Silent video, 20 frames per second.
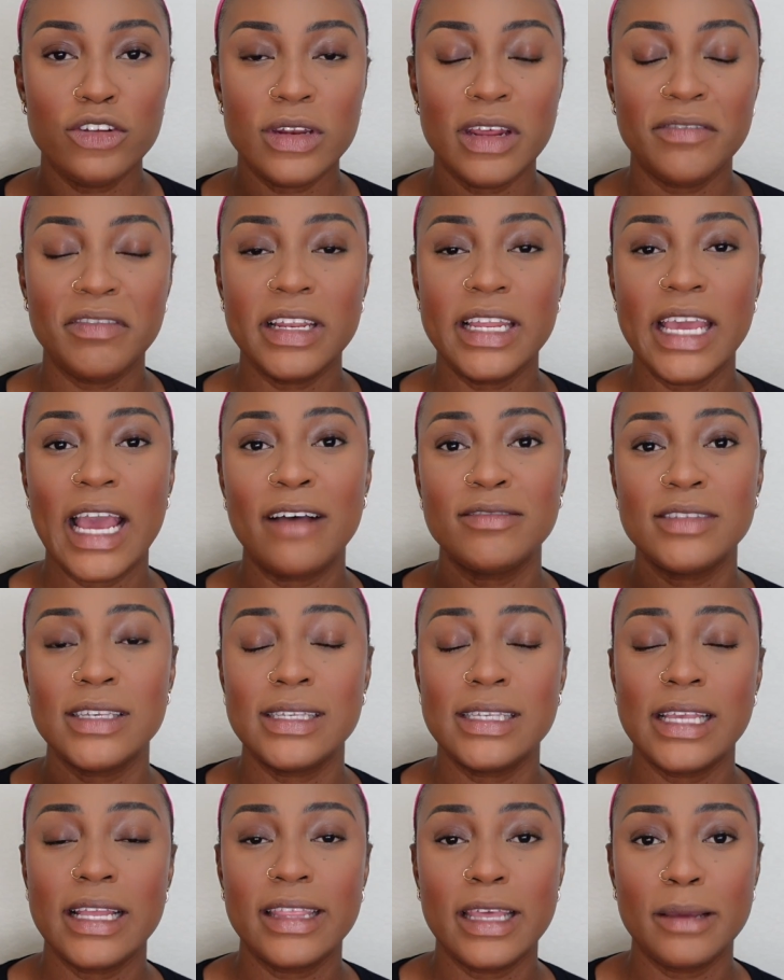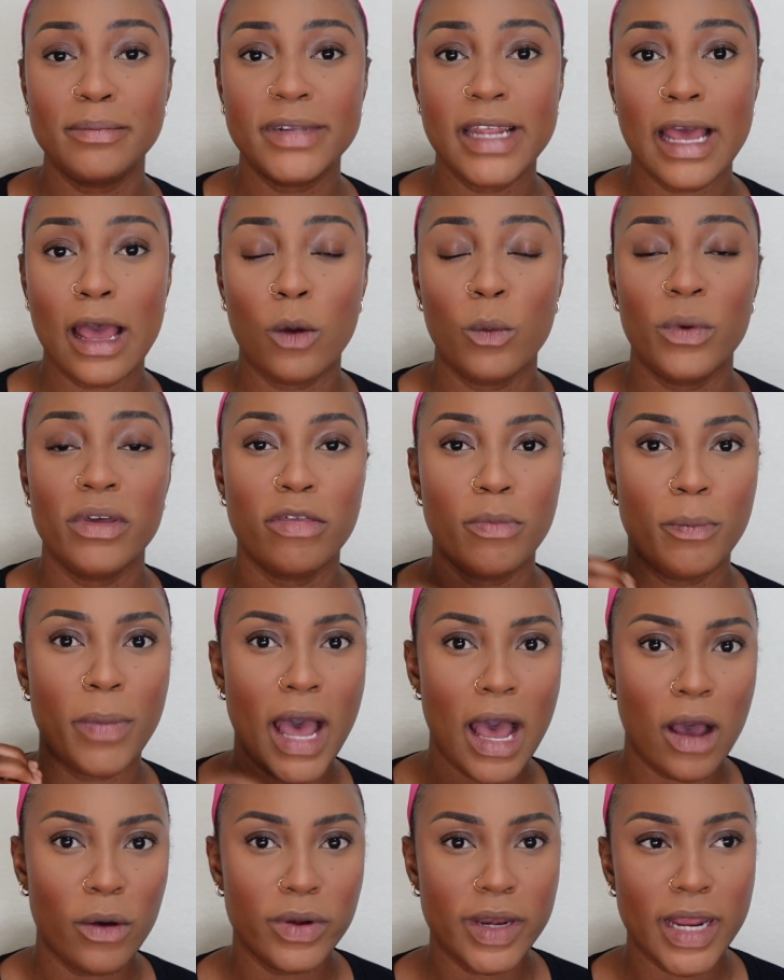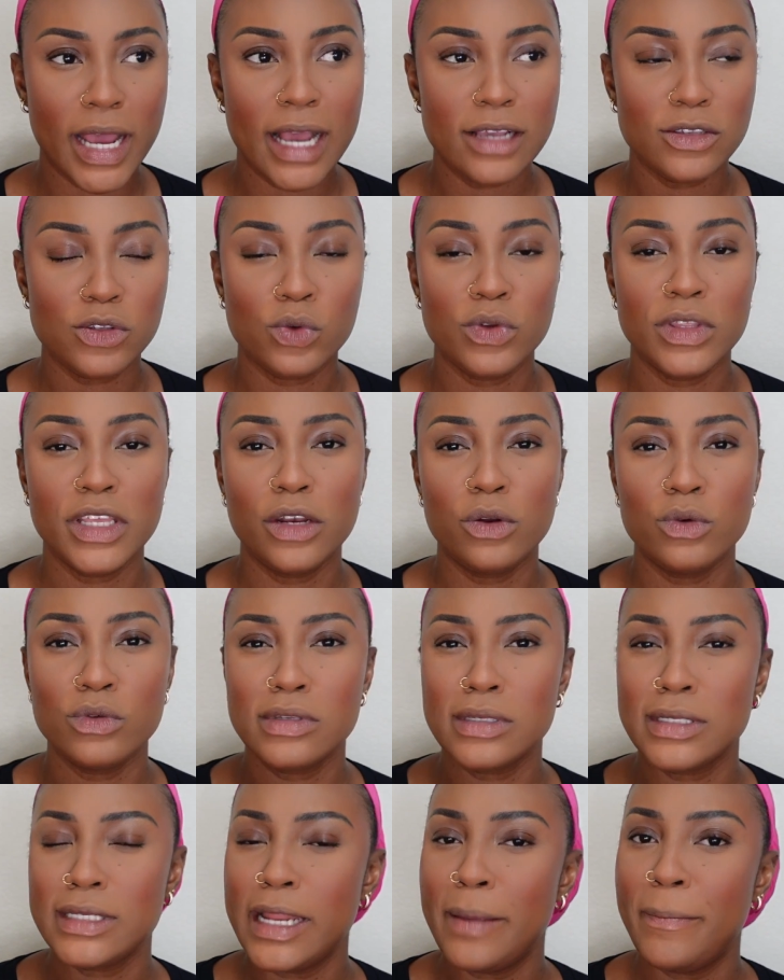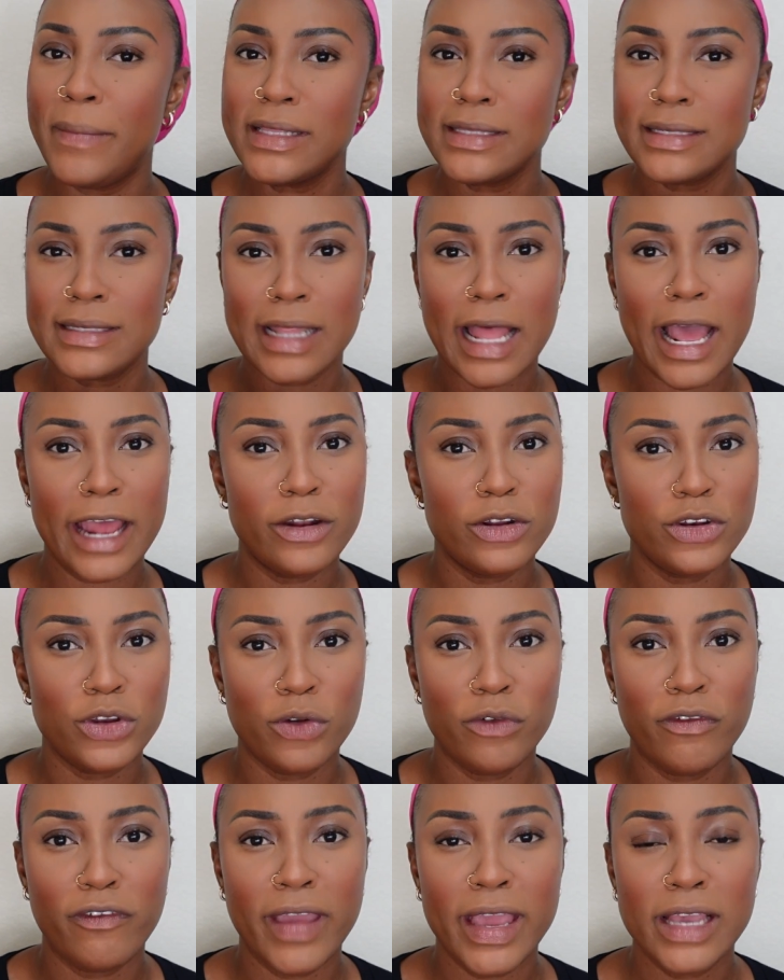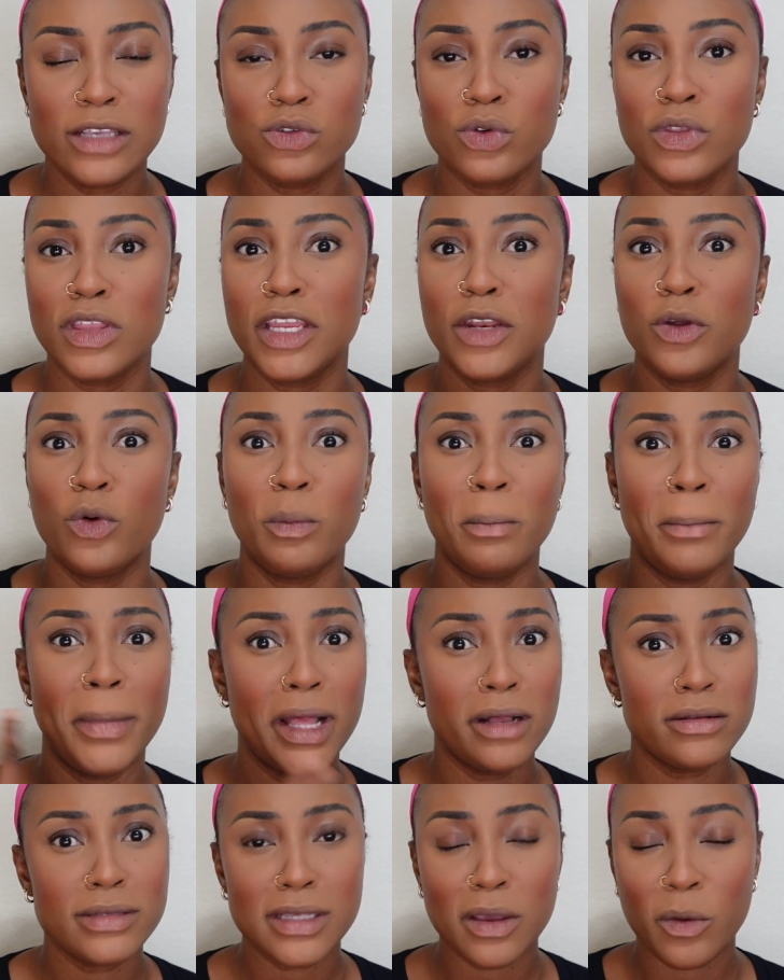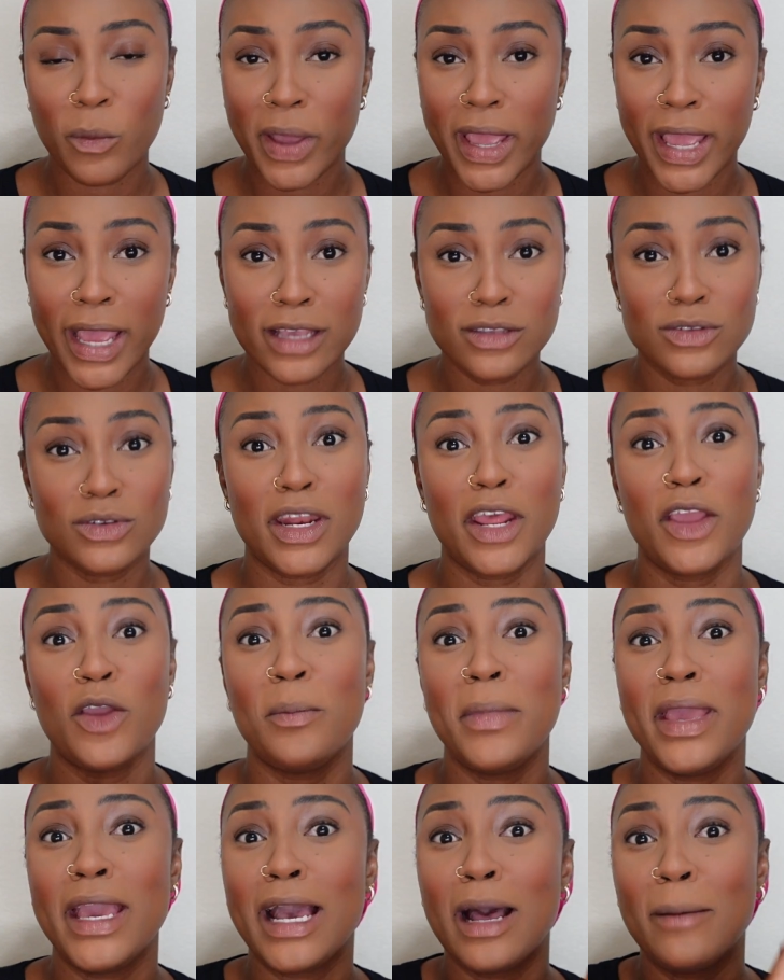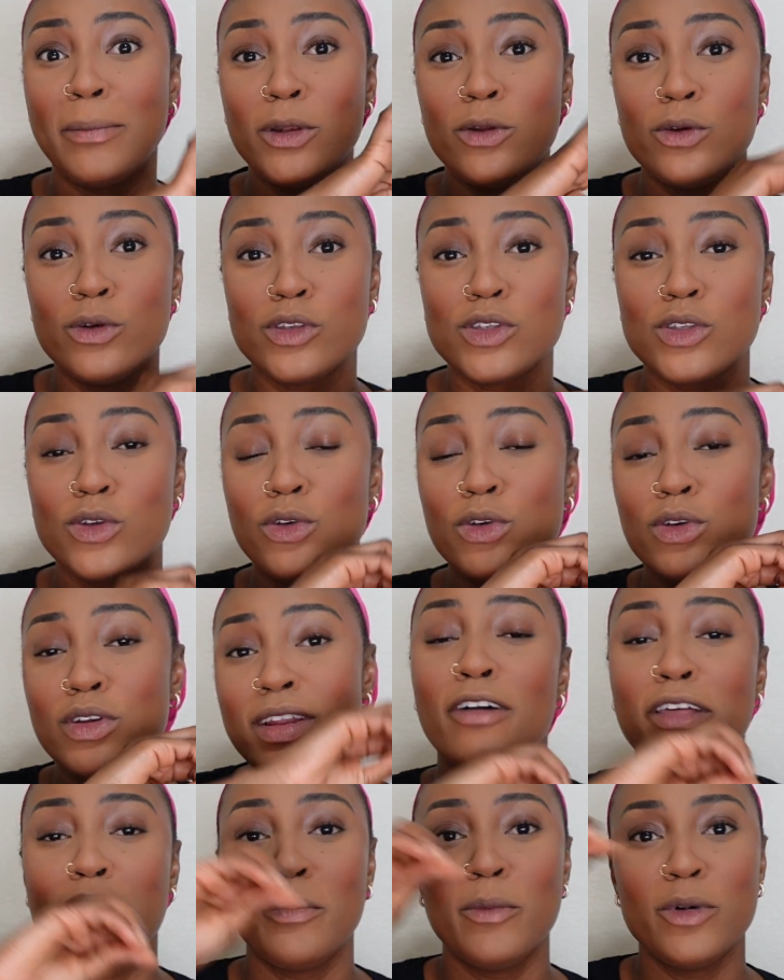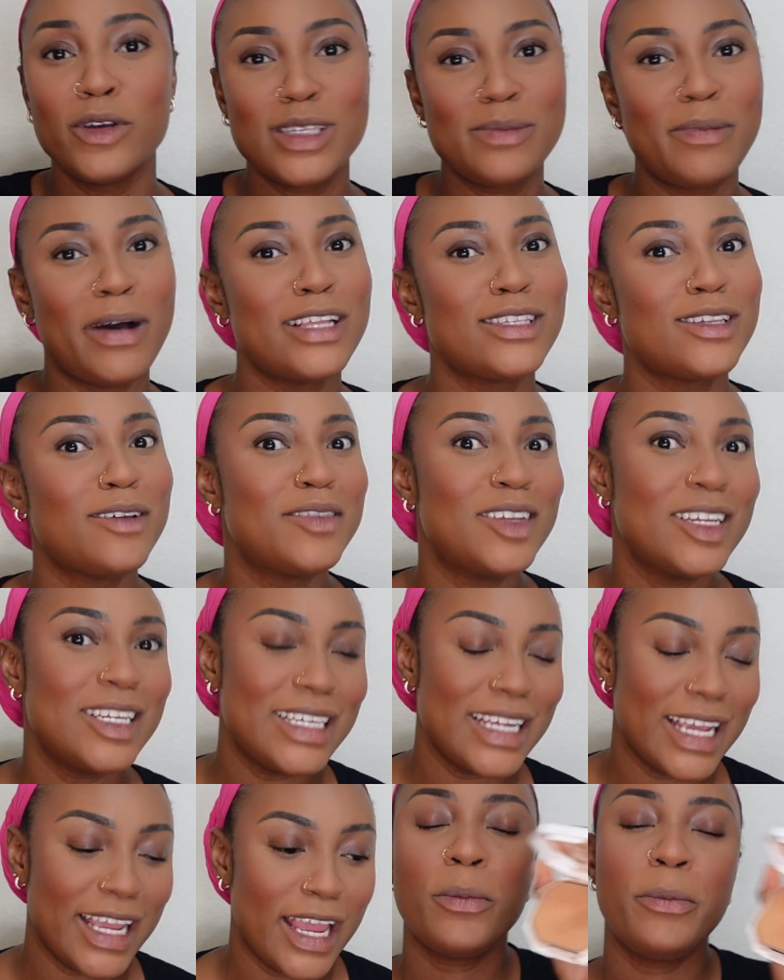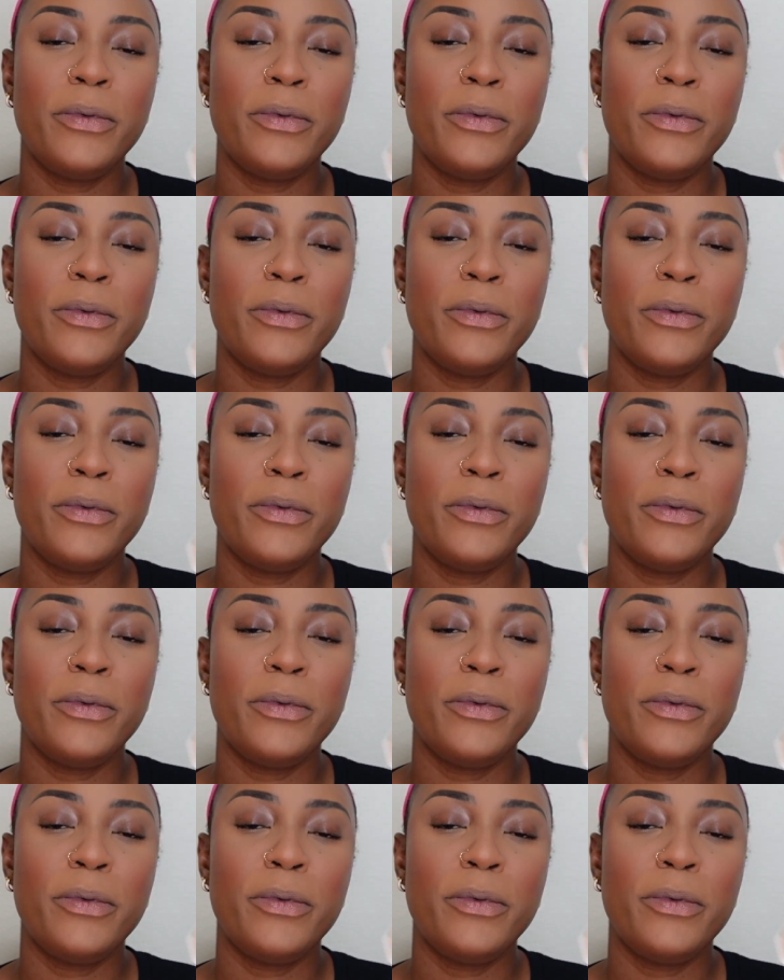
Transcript: you definitely have to set them down with powder so they don't slip and slide on your face, so they don't melt away, so that your makeup looks good for the most part of the day.